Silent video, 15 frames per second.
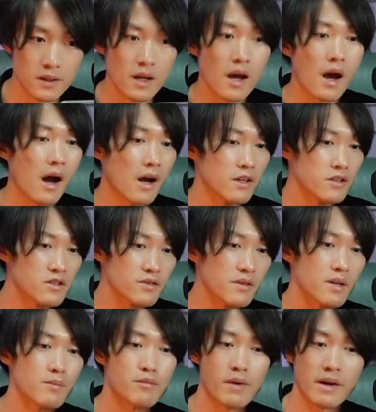I usually
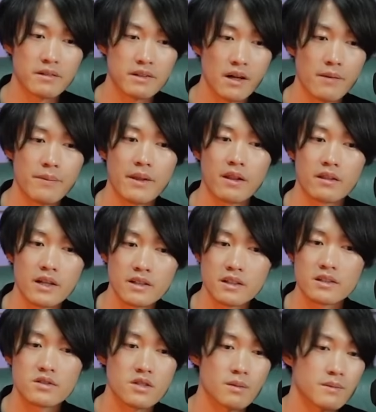break down the latest
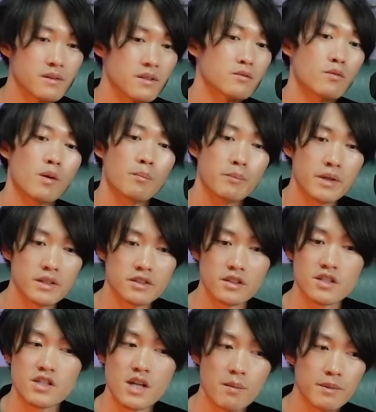chapters of One Piece in
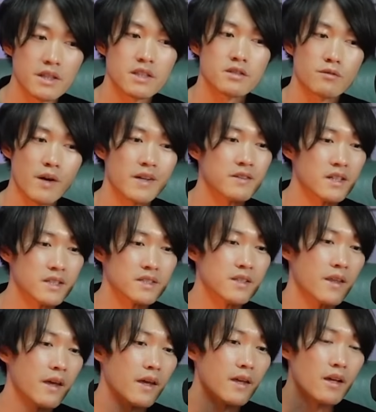Japanese right as
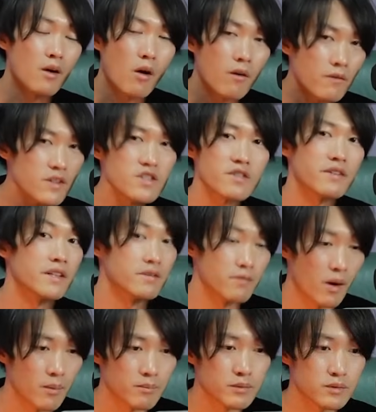they officially drop.